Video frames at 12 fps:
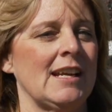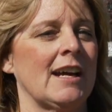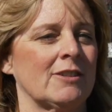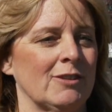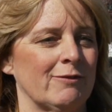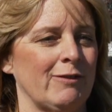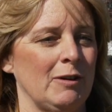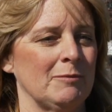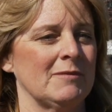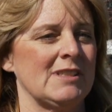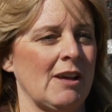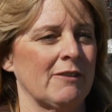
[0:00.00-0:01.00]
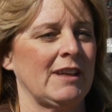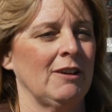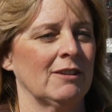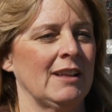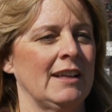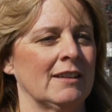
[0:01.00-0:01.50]
doctor from South
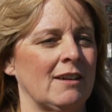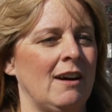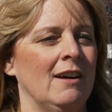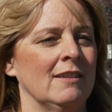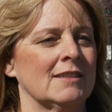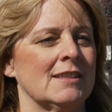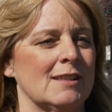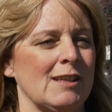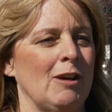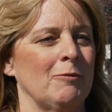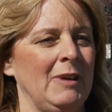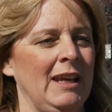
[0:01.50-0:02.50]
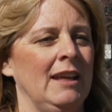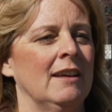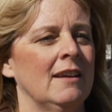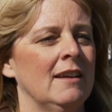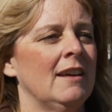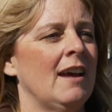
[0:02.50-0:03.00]
Carolina called to tell me,
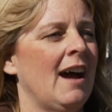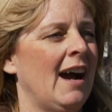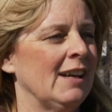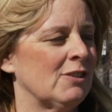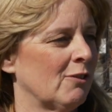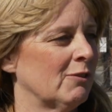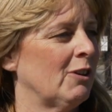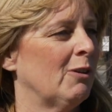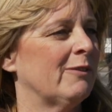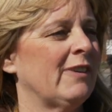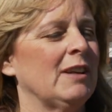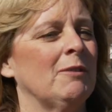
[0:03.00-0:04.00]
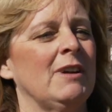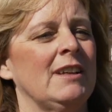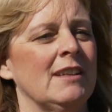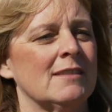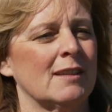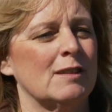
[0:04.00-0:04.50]
I don't know if anyone
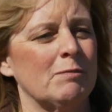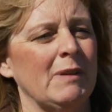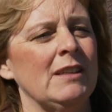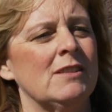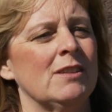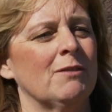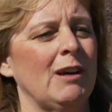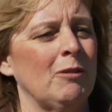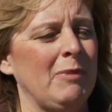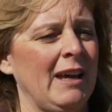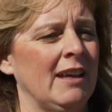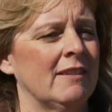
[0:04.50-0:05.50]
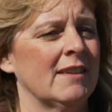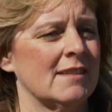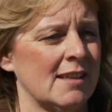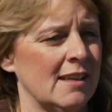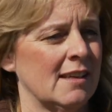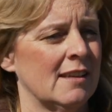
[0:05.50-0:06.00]
has explained to you how bad
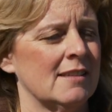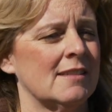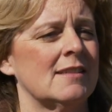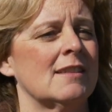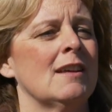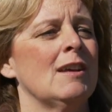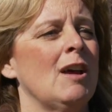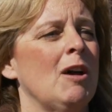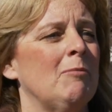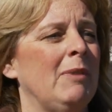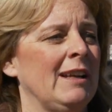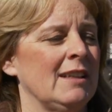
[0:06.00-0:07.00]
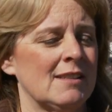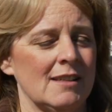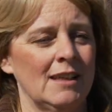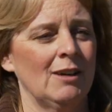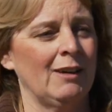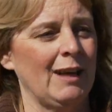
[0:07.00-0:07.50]
this is, but it's an
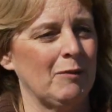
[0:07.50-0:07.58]
near